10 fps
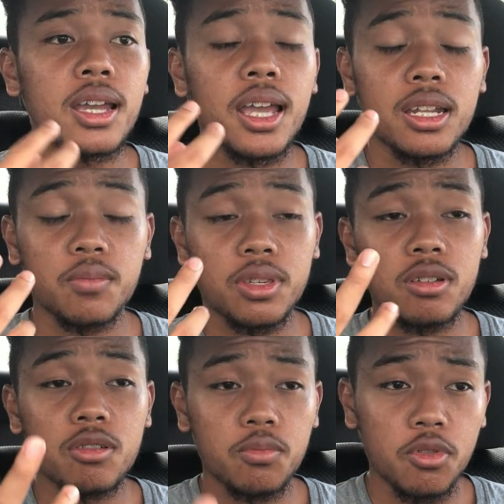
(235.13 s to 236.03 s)
and I'm
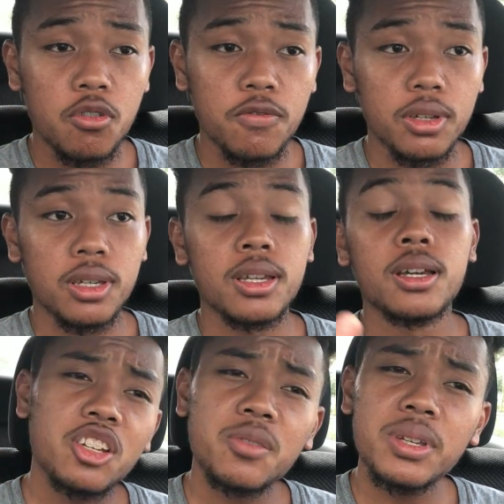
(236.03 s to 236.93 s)
still improving.
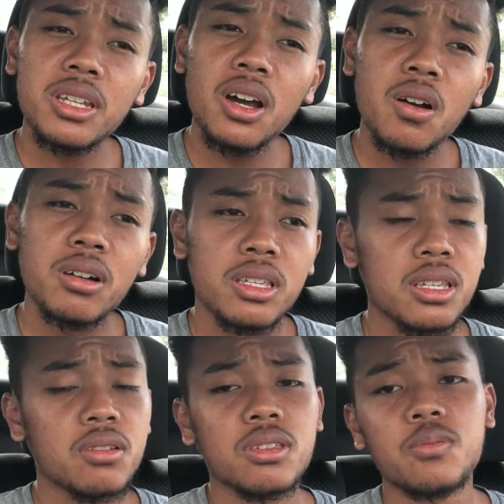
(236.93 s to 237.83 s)
There should be no
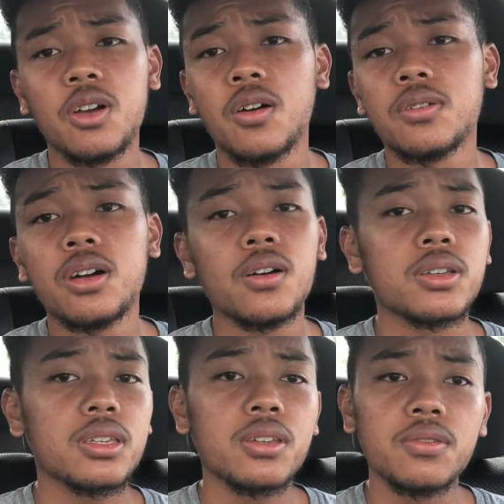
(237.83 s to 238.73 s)
excuses, bro. No
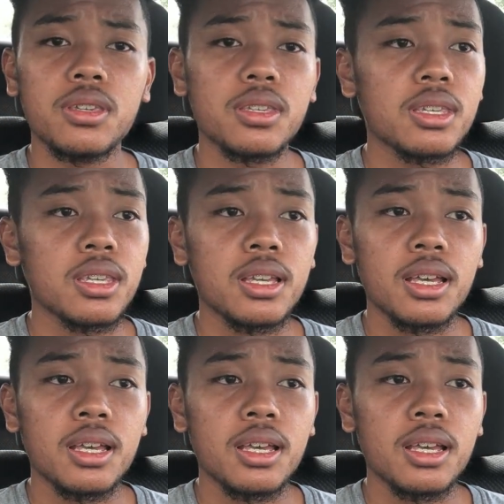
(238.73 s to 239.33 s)
excuses.